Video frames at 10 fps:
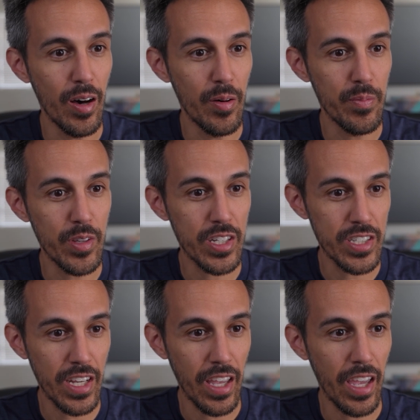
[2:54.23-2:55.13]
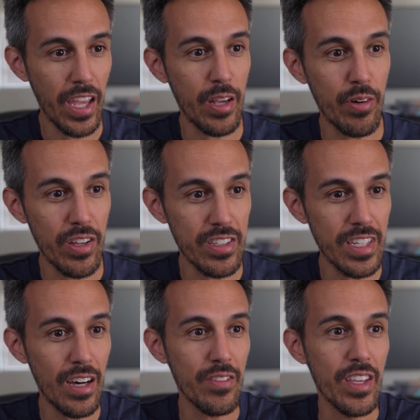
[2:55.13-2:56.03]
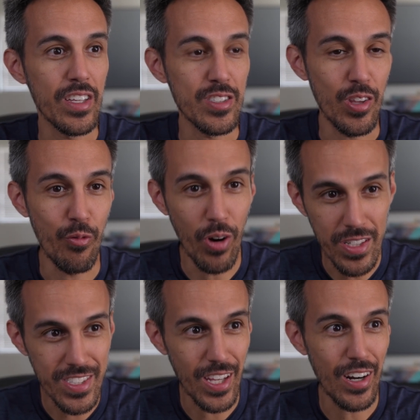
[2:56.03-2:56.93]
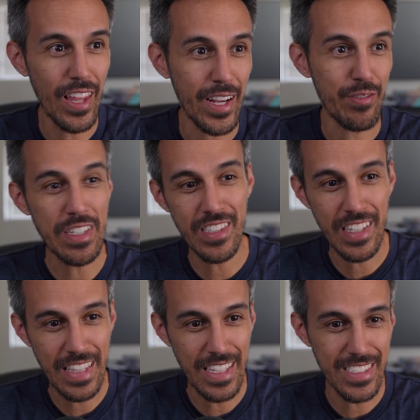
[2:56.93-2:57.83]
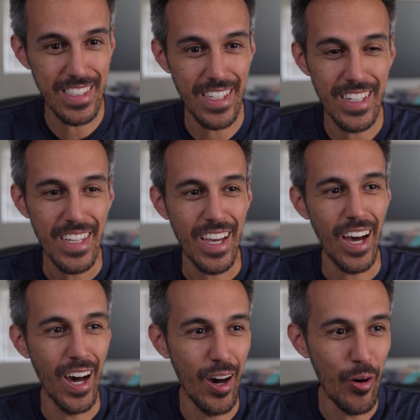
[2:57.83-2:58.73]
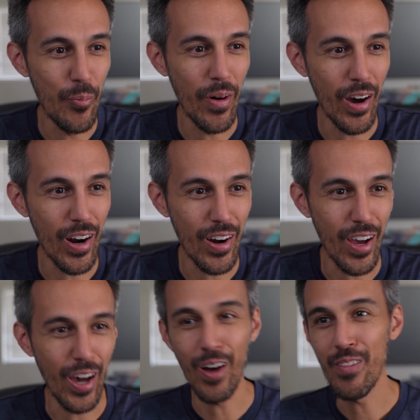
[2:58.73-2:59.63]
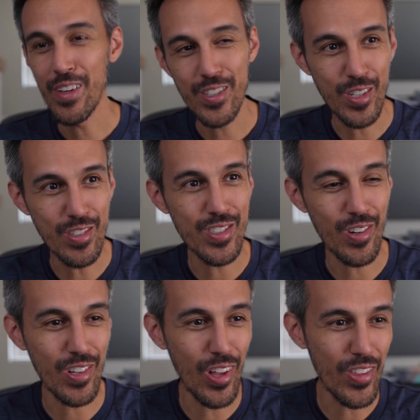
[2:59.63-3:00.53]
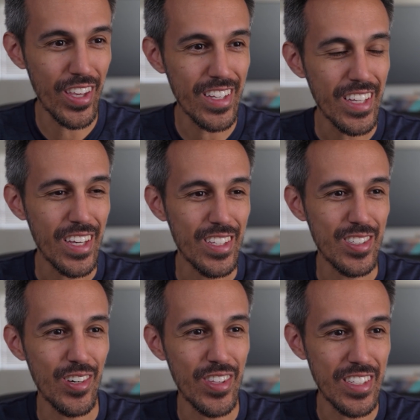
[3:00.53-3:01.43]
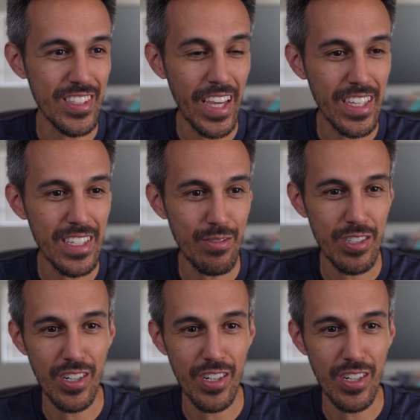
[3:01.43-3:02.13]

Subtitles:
you could check any one of these out. So the ones that are like recently listed are shoes, so clothing. So these Nikes, which are